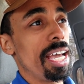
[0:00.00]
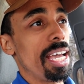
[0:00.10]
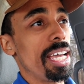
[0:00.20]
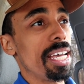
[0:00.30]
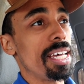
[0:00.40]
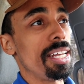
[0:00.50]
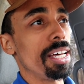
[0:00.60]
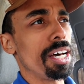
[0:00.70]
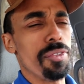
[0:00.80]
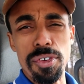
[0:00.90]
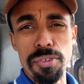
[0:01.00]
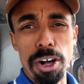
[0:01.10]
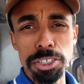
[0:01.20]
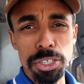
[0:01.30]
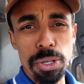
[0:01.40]
and uh, if you've
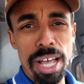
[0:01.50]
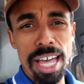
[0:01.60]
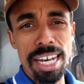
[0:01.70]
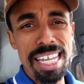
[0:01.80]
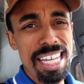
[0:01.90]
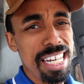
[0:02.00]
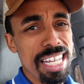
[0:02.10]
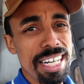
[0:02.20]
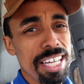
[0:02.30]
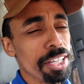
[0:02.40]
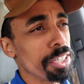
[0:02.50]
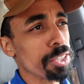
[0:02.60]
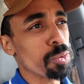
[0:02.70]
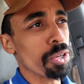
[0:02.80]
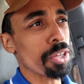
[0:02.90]
also had any
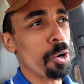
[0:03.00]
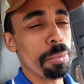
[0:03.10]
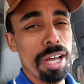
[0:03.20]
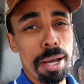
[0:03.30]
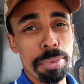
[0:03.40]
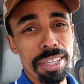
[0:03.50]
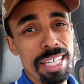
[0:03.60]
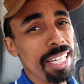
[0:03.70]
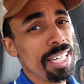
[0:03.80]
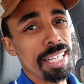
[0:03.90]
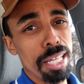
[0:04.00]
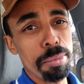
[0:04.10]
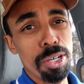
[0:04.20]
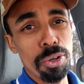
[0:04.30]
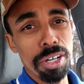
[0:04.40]
dealings with homeopathy, let
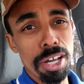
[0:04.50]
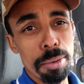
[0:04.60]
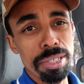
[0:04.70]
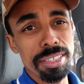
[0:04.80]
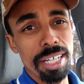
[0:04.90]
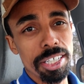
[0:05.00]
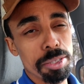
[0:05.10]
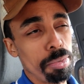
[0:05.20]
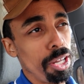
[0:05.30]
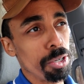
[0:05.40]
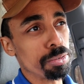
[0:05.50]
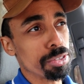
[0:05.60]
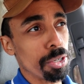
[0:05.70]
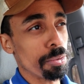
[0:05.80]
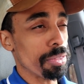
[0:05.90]
me know in the comment section below.
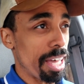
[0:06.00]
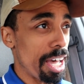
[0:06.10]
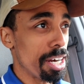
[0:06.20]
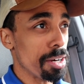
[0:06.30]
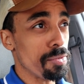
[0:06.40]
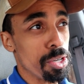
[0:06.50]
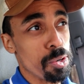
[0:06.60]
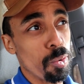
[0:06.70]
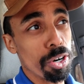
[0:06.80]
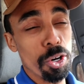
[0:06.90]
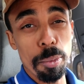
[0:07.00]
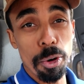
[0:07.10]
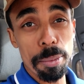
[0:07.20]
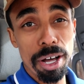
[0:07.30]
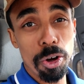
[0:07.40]
So that, if you want to know
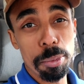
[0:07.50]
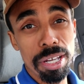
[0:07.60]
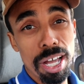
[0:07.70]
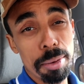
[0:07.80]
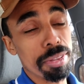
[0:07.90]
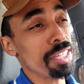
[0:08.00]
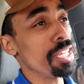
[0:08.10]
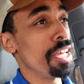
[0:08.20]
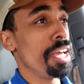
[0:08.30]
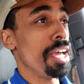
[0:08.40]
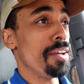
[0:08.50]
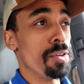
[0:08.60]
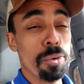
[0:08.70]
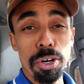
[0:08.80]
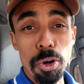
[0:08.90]
more about homeopathy, if
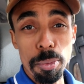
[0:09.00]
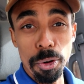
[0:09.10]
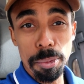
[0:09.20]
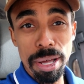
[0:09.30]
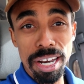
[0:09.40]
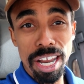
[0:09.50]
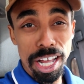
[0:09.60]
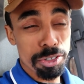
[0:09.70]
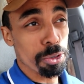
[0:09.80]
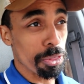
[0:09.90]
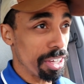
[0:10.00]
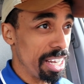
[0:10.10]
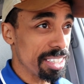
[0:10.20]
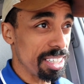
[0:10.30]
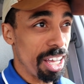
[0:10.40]
you want to know more about natural
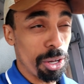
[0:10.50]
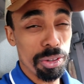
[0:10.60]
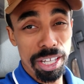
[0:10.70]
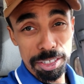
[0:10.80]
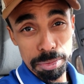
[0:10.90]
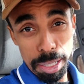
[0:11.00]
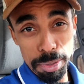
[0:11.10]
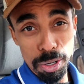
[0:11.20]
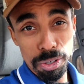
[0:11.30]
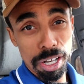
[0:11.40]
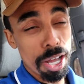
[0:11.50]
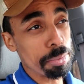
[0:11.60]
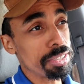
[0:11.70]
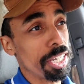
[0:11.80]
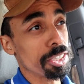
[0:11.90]
things and health, let, let me know in the
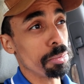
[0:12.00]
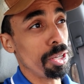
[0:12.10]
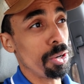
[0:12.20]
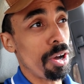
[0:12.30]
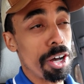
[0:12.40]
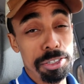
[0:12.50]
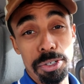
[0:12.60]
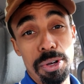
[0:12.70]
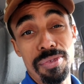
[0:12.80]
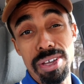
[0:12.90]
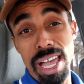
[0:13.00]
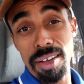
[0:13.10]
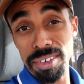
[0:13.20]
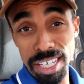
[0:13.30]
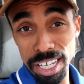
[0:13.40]
comment section below. Also, if you
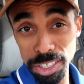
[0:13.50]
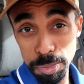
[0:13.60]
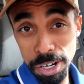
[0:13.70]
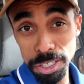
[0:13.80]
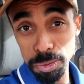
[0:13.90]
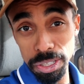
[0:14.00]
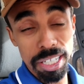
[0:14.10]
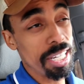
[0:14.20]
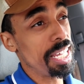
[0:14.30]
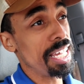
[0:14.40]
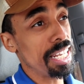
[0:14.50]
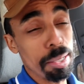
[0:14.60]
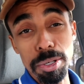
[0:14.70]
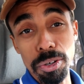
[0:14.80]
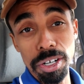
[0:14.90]
have any experience with it
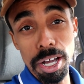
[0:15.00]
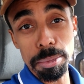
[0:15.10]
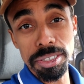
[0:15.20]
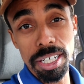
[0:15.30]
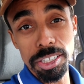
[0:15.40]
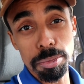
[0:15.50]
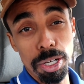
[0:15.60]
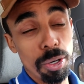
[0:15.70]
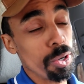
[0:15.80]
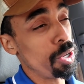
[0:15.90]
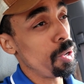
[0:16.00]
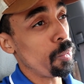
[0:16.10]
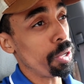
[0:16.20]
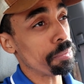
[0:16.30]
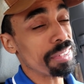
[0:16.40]
let me know in the comment section below.
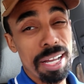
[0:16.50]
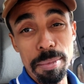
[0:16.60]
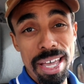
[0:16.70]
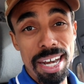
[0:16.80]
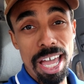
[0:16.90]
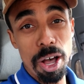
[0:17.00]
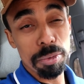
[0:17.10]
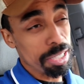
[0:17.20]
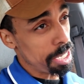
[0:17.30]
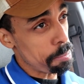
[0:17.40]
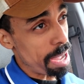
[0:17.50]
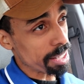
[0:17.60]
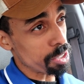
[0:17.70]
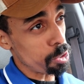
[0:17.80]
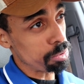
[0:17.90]
Well, heading out, getting
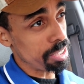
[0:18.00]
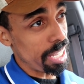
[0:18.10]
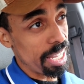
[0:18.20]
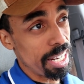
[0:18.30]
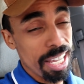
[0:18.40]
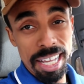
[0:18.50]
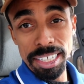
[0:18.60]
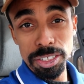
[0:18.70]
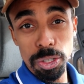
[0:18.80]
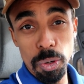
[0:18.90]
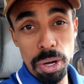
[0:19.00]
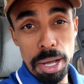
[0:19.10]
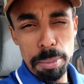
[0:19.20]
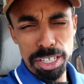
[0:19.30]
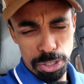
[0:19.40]
back to the homestead. So
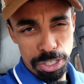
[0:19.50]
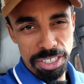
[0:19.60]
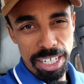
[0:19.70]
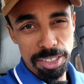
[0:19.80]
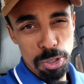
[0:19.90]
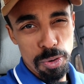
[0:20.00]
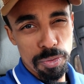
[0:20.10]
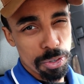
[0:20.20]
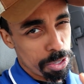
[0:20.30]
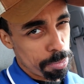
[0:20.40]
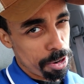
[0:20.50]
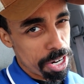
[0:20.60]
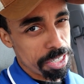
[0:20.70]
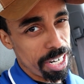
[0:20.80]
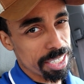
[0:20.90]
uh, make sure you stay tuned for the
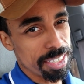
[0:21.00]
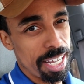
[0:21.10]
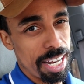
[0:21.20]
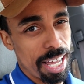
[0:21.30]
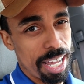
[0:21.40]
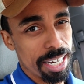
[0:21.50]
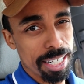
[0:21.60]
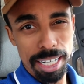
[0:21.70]
projects that I